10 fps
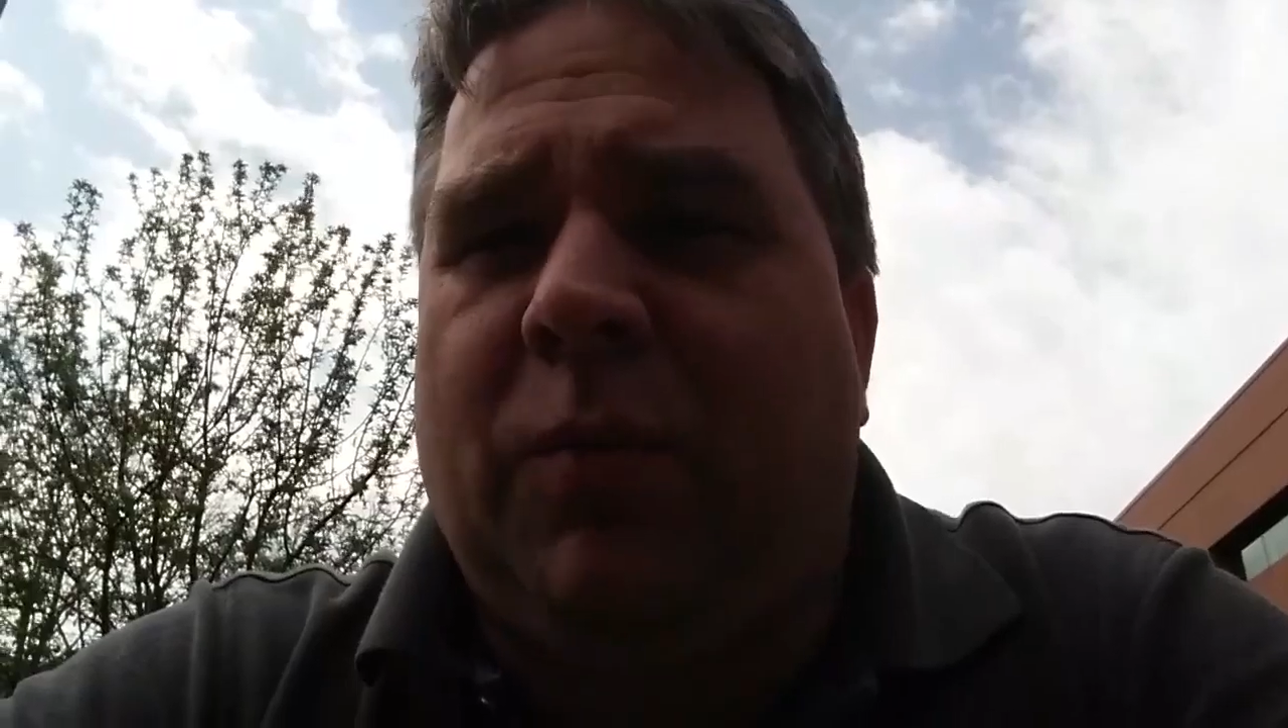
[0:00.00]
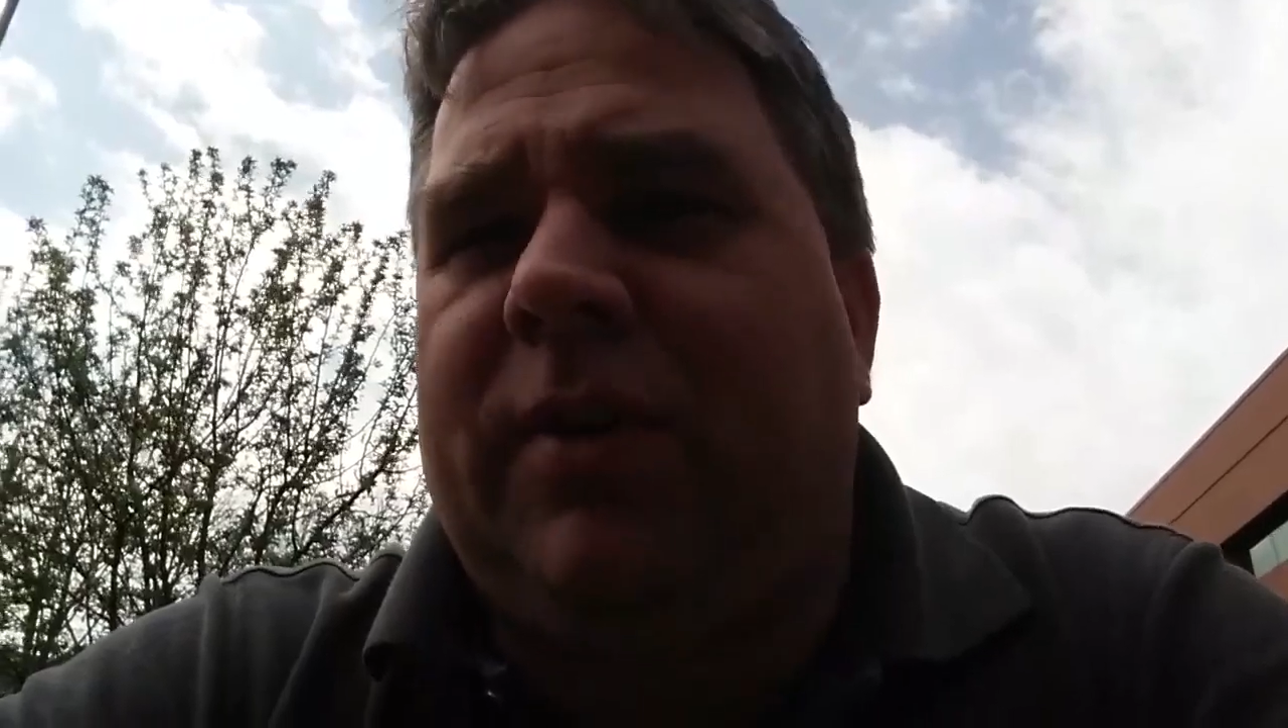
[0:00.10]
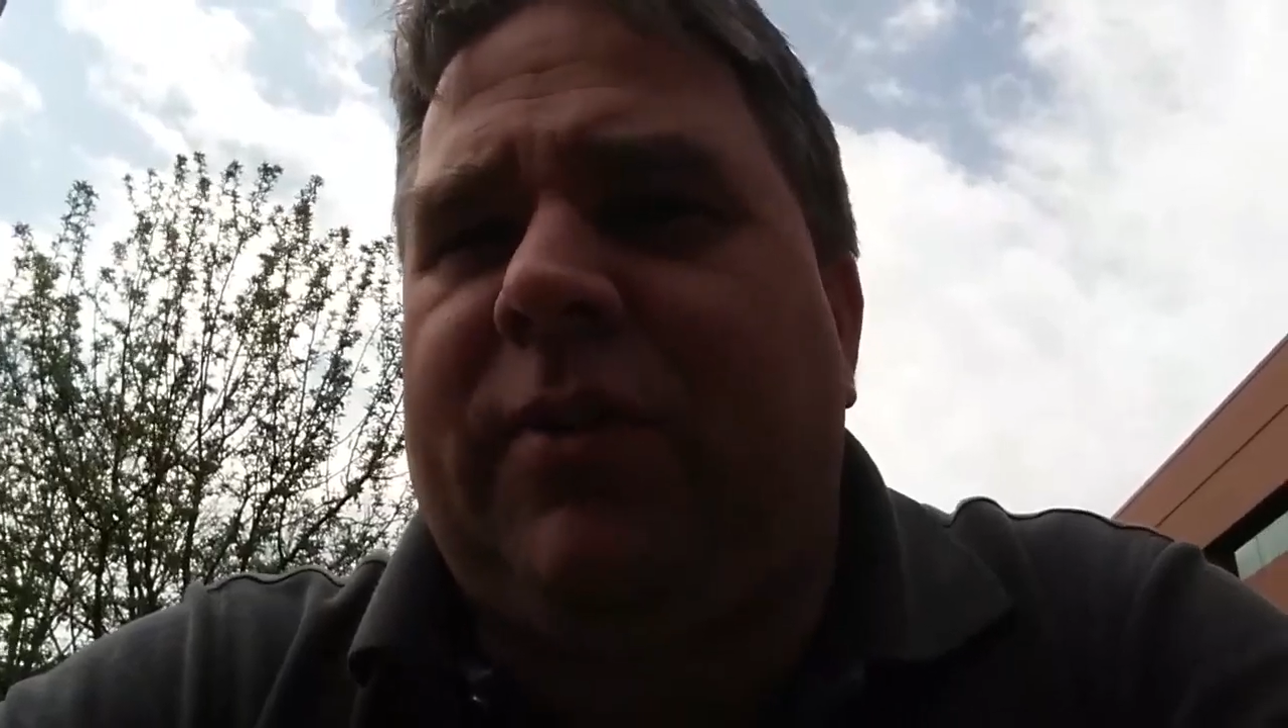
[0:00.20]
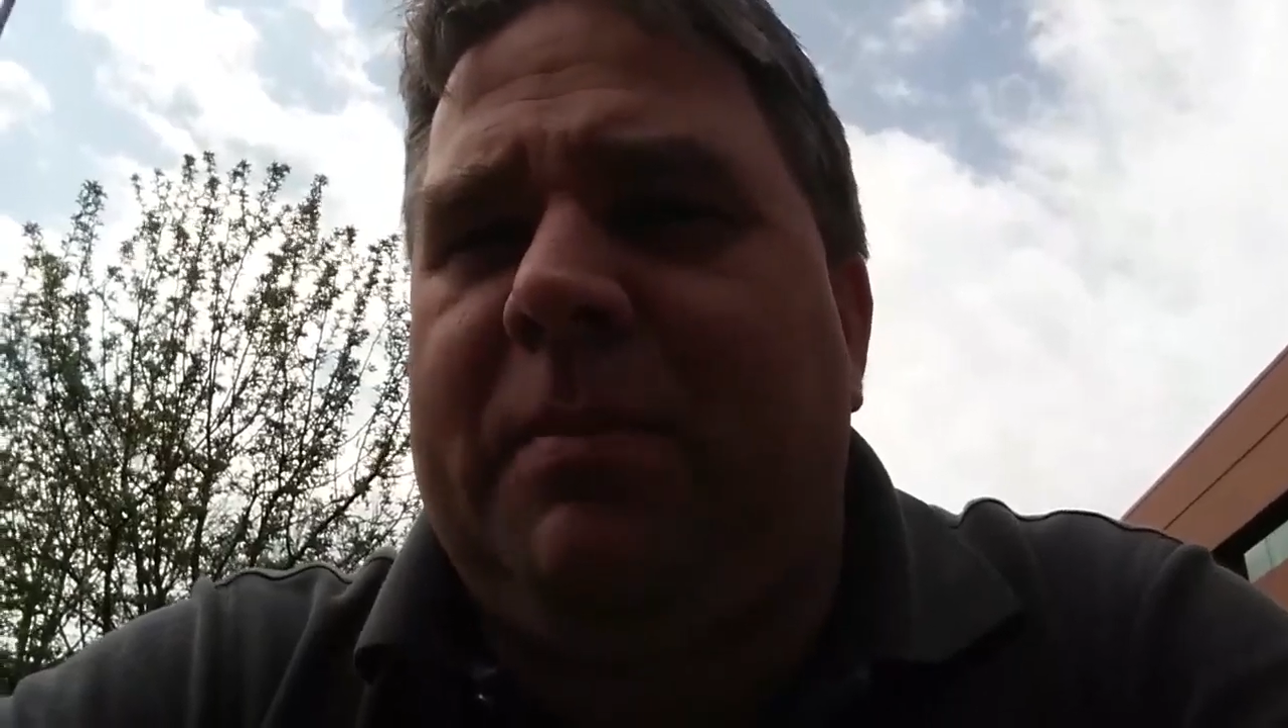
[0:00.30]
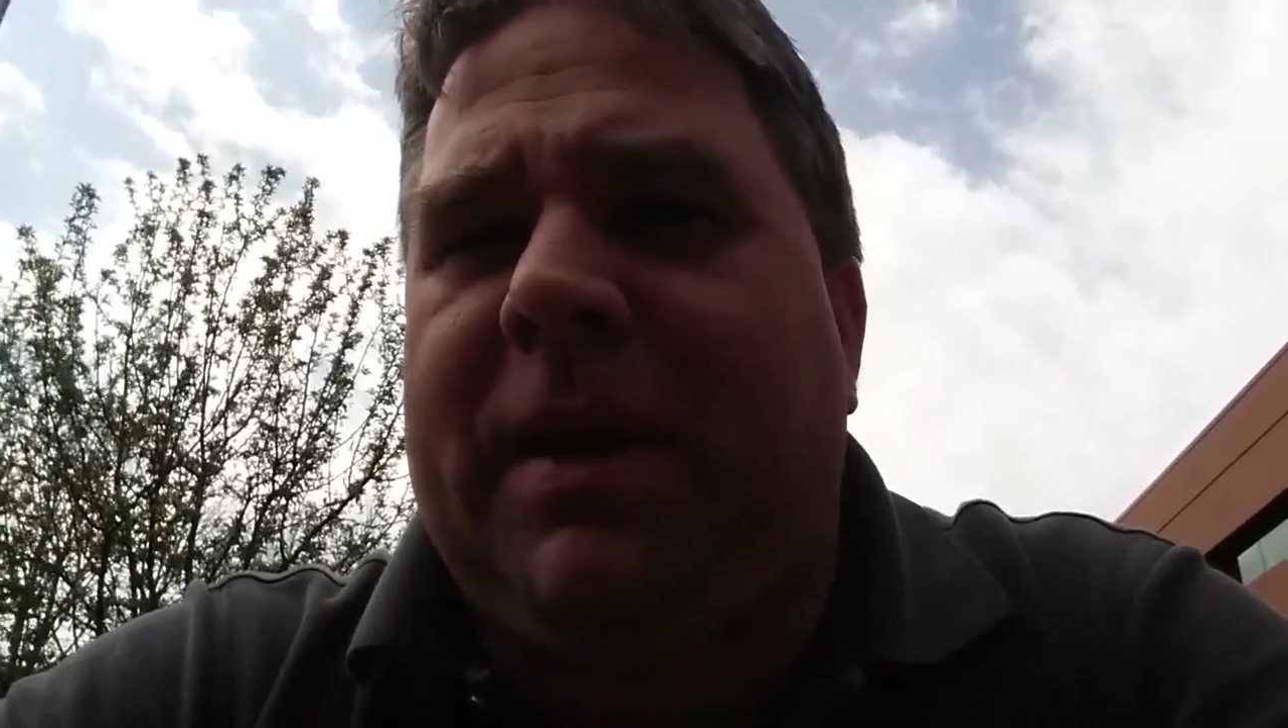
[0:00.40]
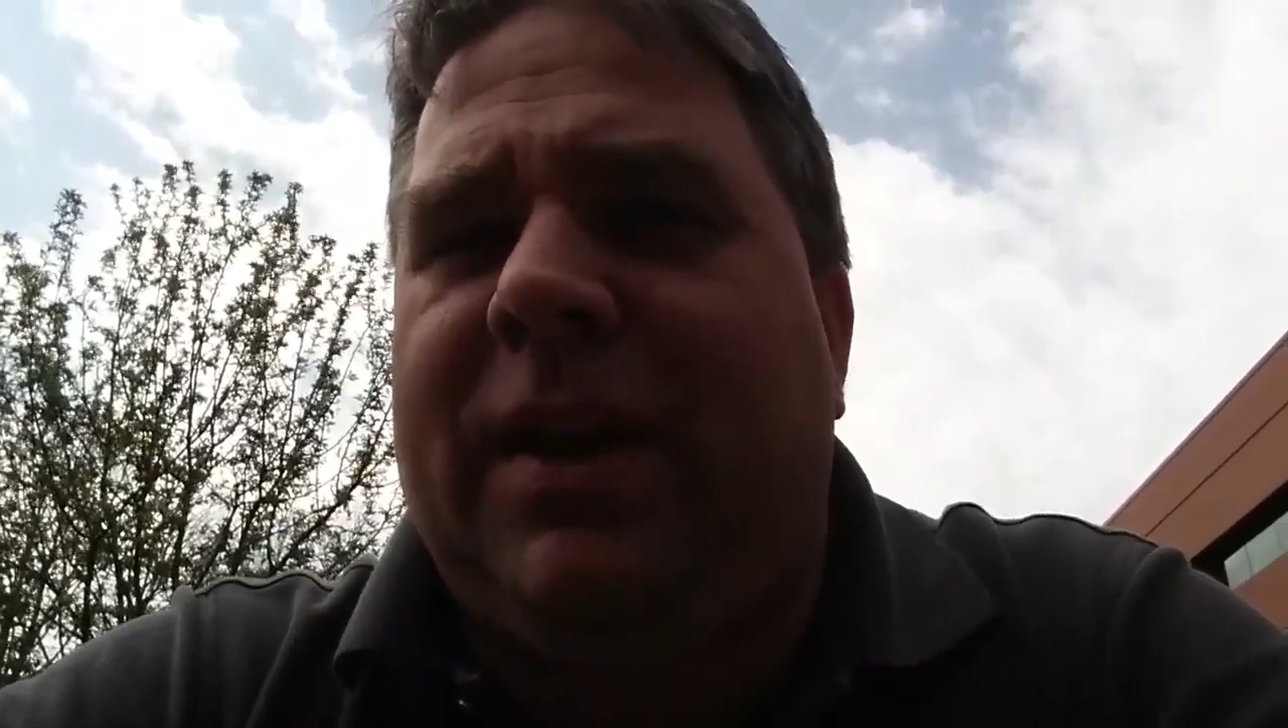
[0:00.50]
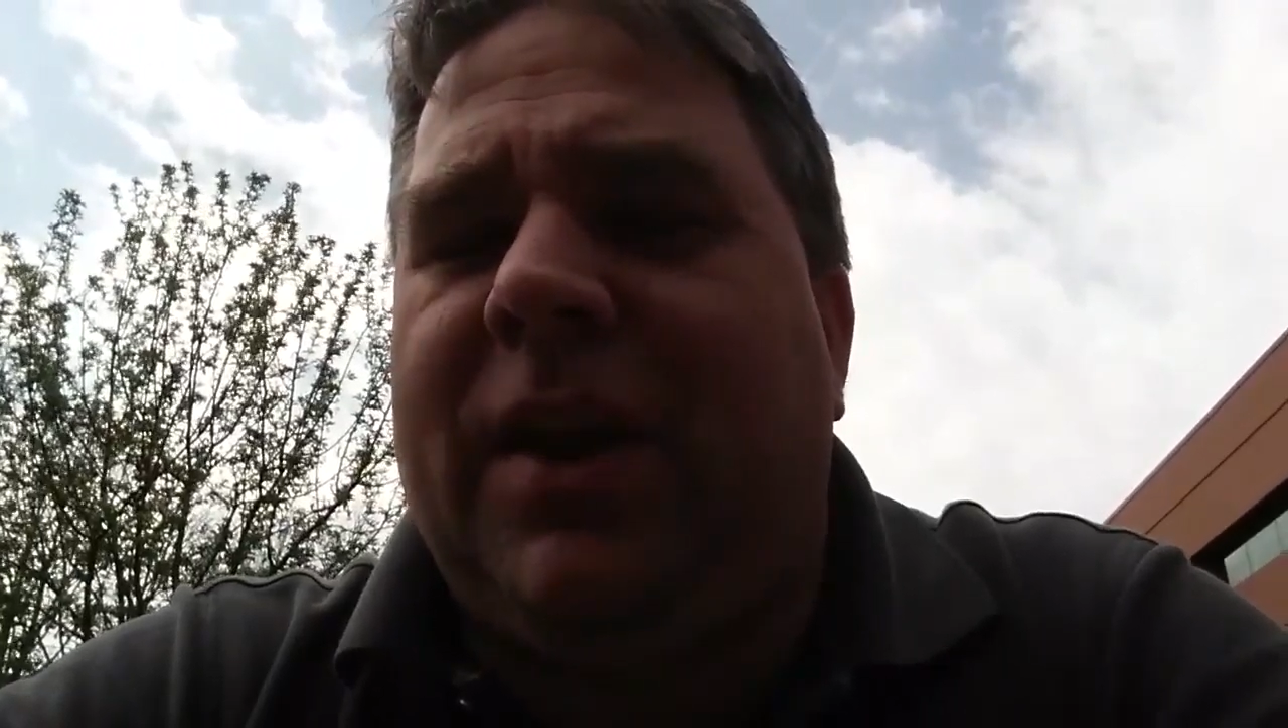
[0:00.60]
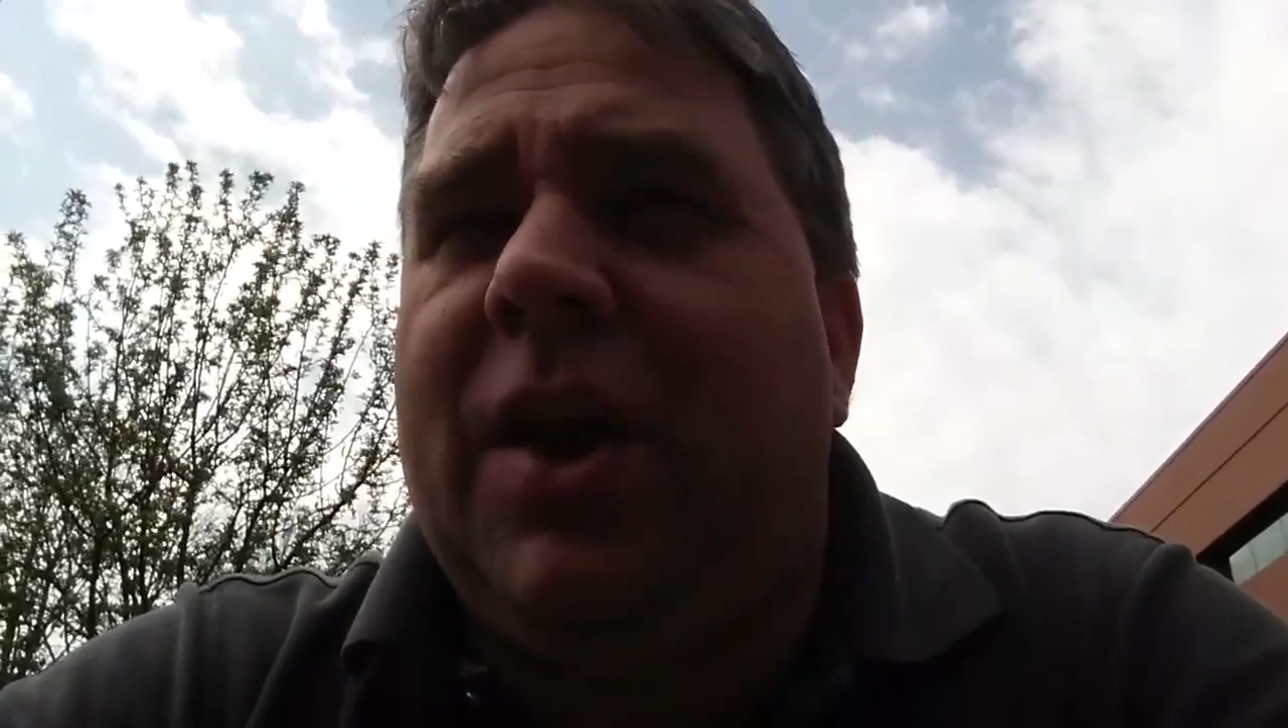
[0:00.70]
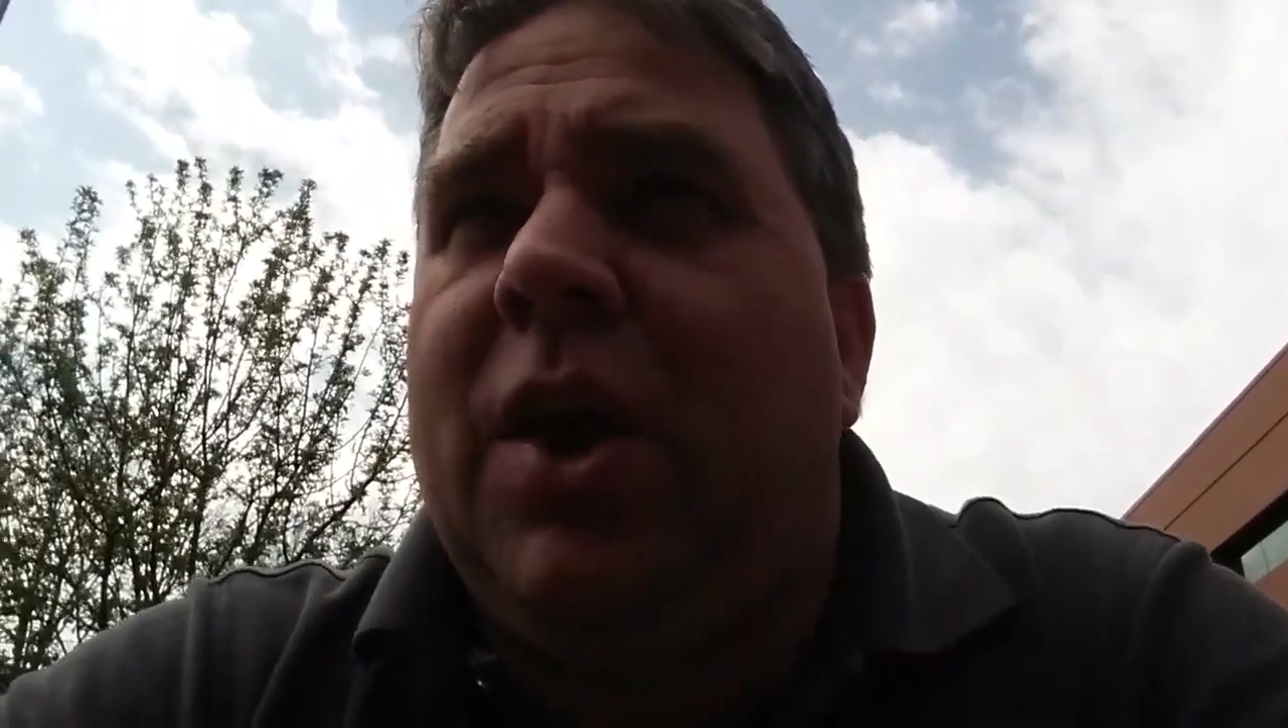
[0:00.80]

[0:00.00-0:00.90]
What does it mean